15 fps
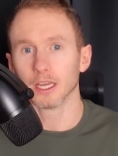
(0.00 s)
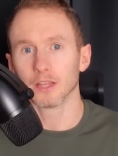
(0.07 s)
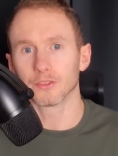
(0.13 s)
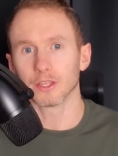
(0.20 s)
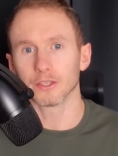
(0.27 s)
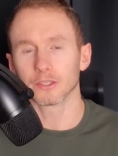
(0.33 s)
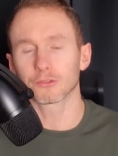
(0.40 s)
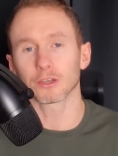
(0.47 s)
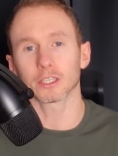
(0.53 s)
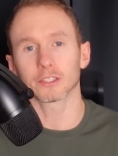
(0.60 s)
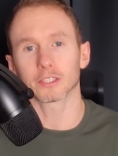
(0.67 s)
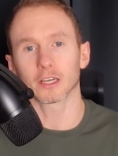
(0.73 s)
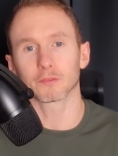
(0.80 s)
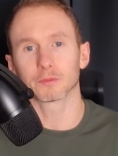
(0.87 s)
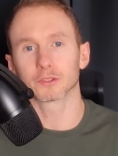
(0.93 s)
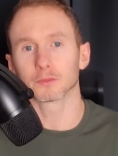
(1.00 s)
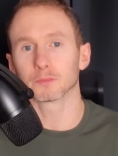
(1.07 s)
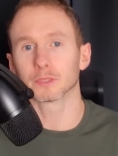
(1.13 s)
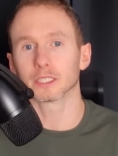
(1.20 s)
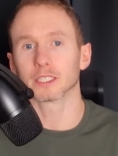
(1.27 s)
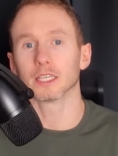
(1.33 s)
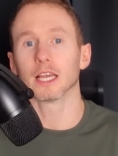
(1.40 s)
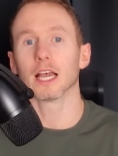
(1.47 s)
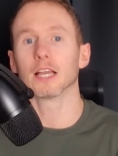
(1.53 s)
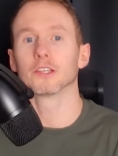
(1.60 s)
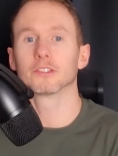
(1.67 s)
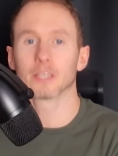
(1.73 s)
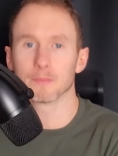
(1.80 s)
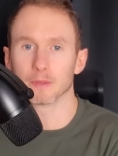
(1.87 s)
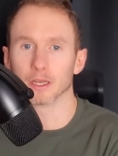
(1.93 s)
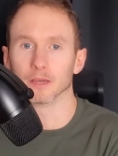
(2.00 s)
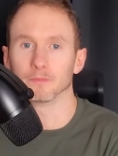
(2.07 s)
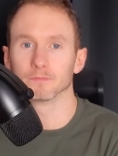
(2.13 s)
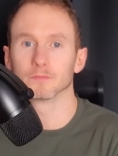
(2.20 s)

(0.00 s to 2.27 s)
then distract yourself with something similar.